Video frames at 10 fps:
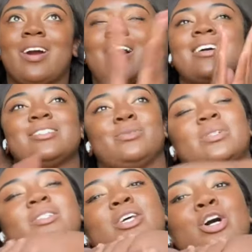gosh, it
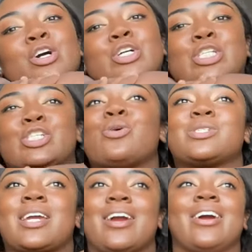was so
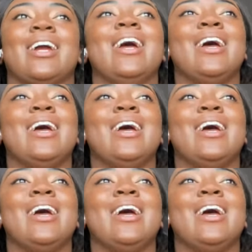scary.